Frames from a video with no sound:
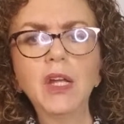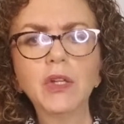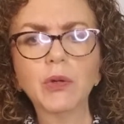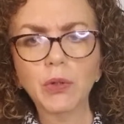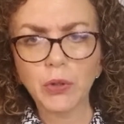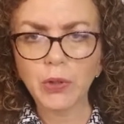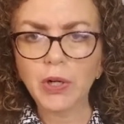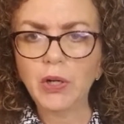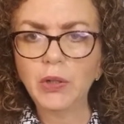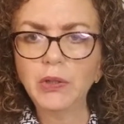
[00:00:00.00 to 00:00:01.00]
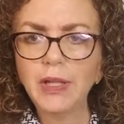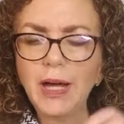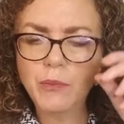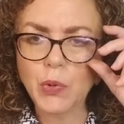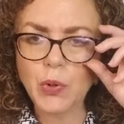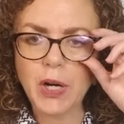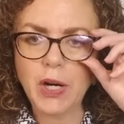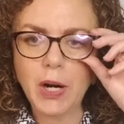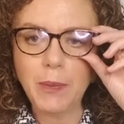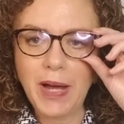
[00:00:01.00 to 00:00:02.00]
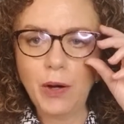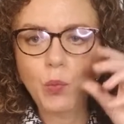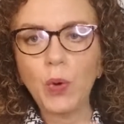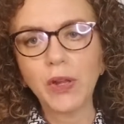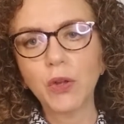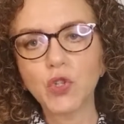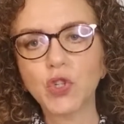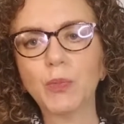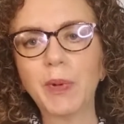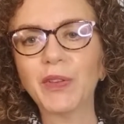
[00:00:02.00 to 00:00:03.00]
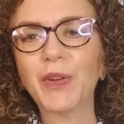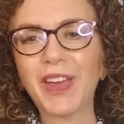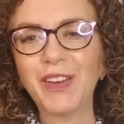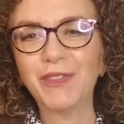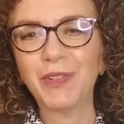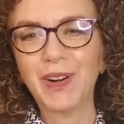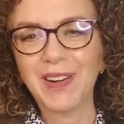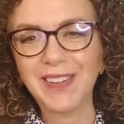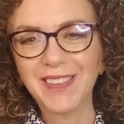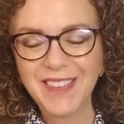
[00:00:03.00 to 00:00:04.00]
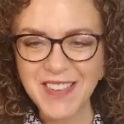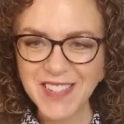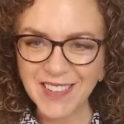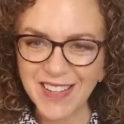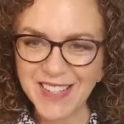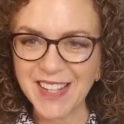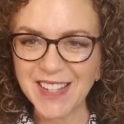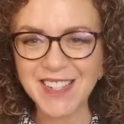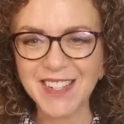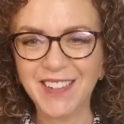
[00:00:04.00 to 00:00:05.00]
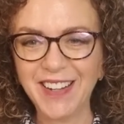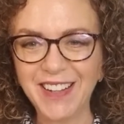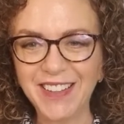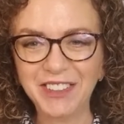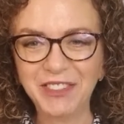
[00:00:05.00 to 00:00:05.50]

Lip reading: you'll learn a whole lot more about what you should be looking for. So let's get started.